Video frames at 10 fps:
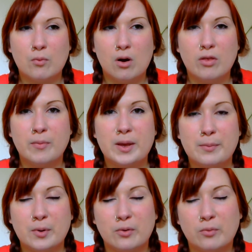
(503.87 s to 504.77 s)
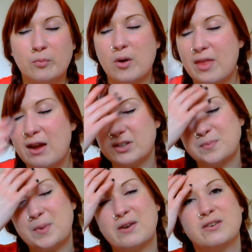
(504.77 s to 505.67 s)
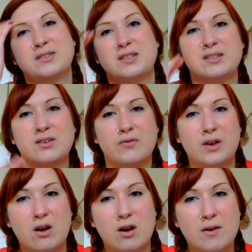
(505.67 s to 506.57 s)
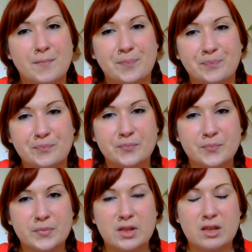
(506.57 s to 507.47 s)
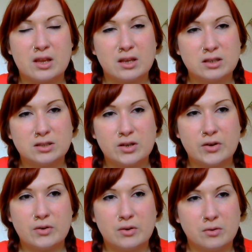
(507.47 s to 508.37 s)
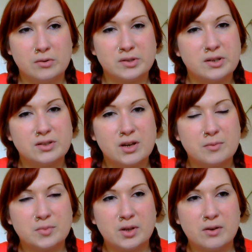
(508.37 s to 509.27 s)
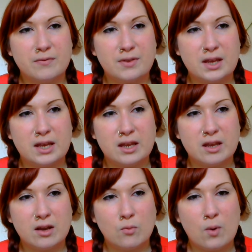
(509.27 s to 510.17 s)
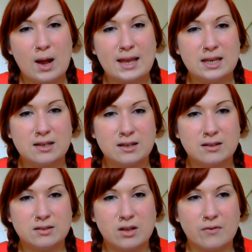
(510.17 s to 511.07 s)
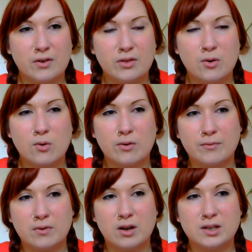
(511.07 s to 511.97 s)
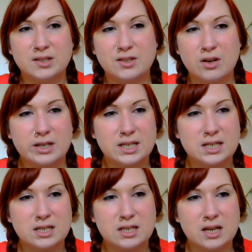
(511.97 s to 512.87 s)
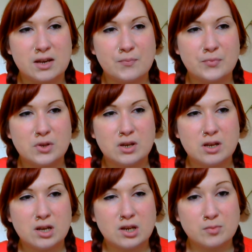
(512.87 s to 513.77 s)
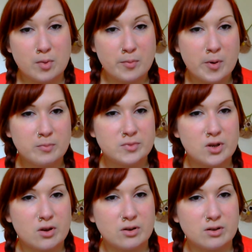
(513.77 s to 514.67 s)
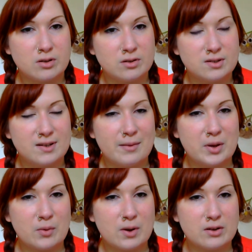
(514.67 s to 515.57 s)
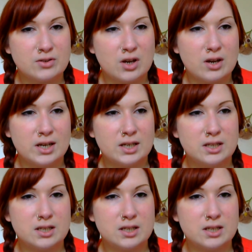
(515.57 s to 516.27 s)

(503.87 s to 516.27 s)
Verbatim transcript: other people, what their experiences of it are. So also in terms of the weight stuff, I thought, I decided, because um, my mum's on Slimming World diet,